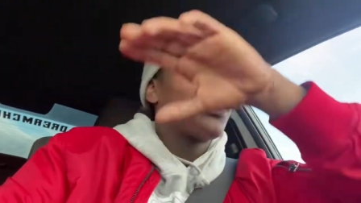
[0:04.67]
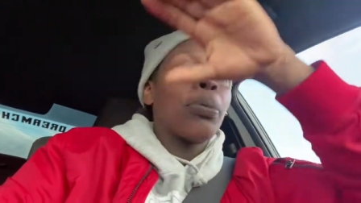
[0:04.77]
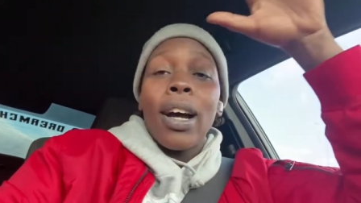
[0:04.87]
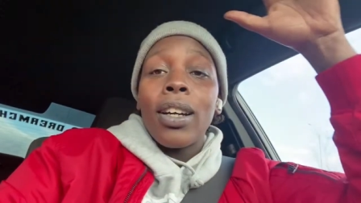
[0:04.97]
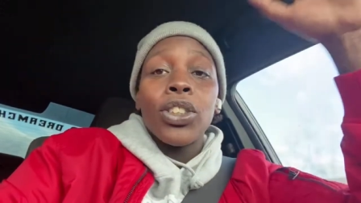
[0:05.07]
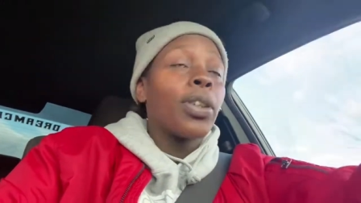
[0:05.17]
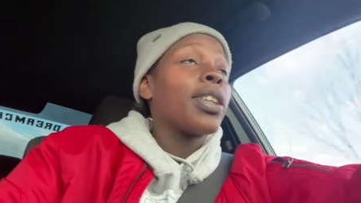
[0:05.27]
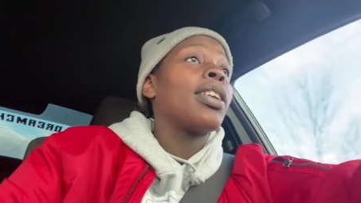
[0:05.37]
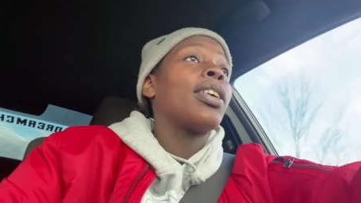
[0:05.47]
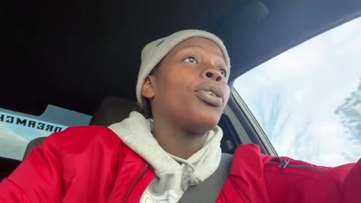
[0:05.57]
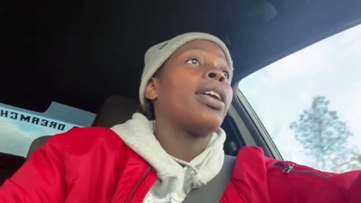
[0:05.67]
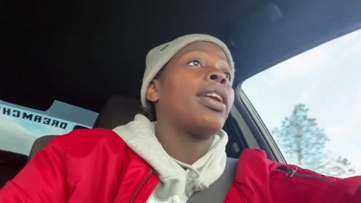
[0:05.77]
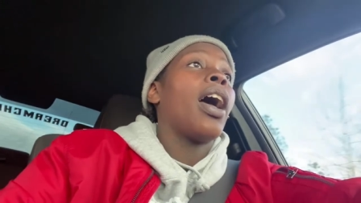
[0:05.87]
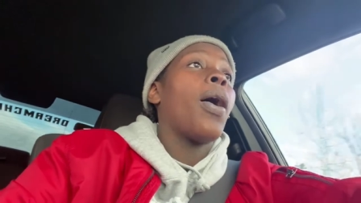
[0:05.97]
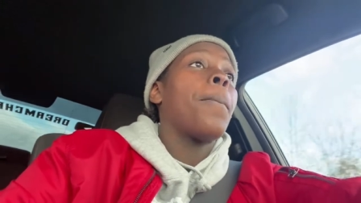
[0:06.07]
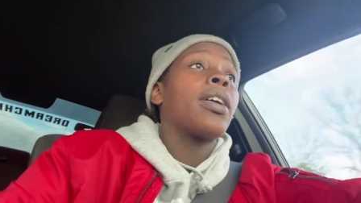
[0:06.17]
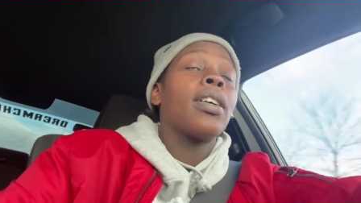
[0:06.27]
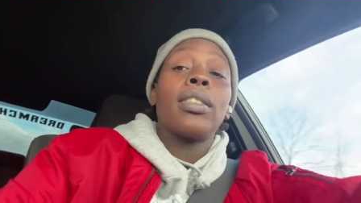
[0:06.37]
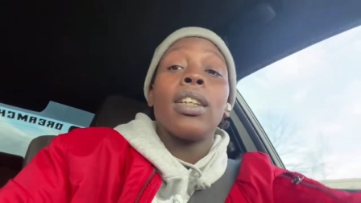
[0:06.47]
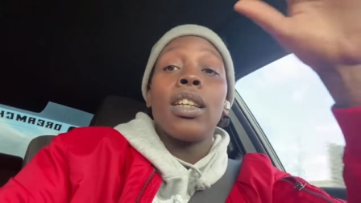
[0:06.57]
for my adrenaline right now
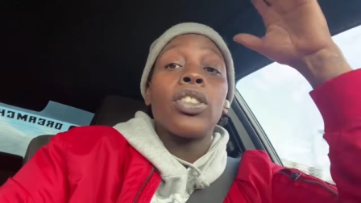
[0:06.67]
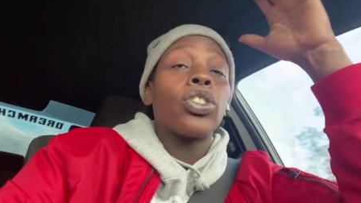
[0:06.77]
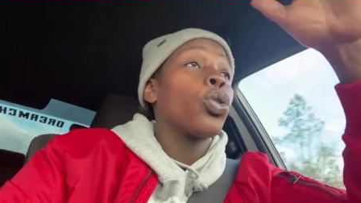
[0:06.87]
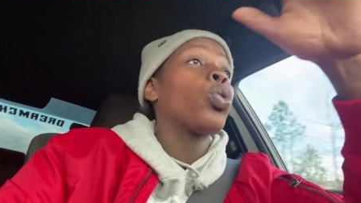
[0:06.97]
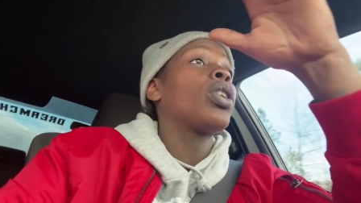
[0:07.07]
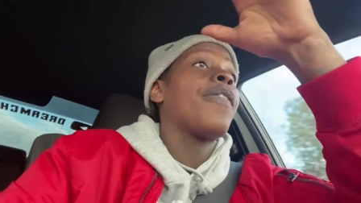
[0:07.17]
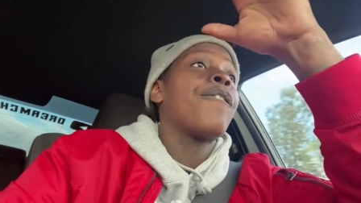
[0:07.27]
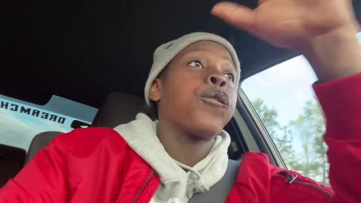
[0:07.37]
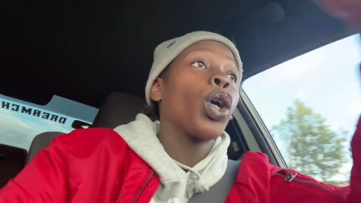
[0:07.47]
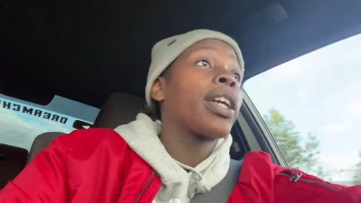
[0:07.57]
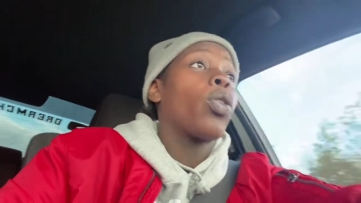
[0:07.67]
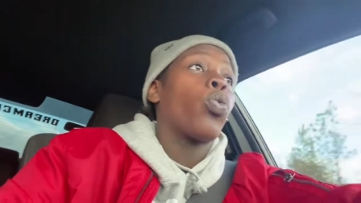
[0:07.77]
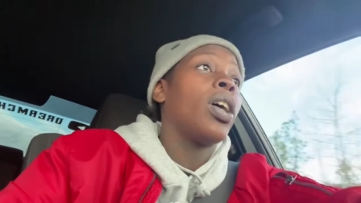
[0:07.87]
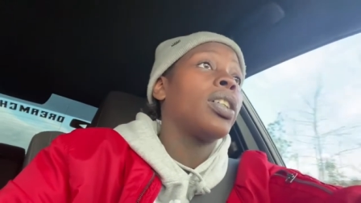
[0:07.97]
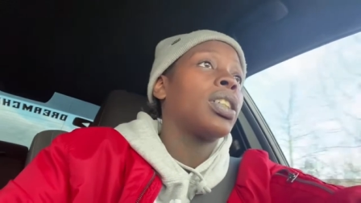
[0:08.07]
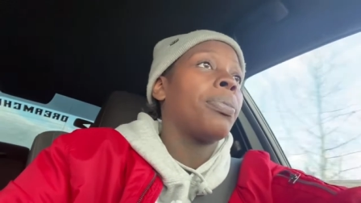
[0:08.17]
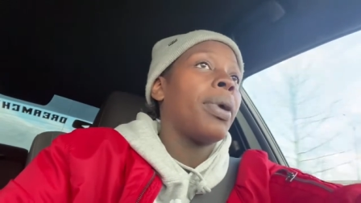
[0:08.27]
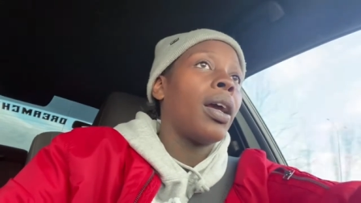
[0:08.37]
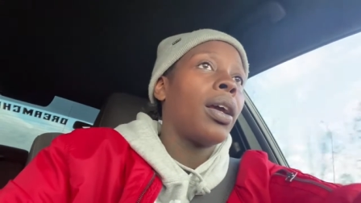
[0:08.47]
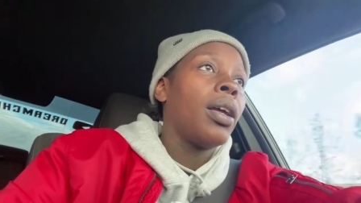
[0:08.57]
because it is truly freaking rushing,
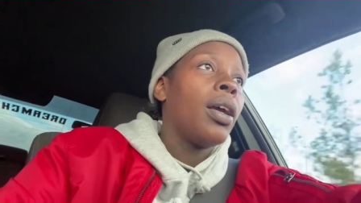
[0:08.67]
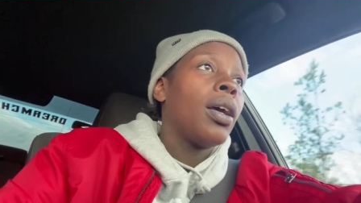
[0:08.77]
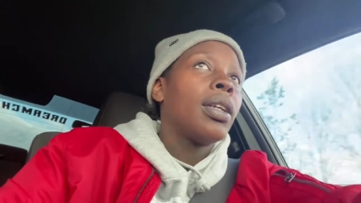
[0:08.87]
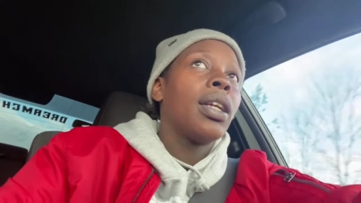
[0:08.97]
man.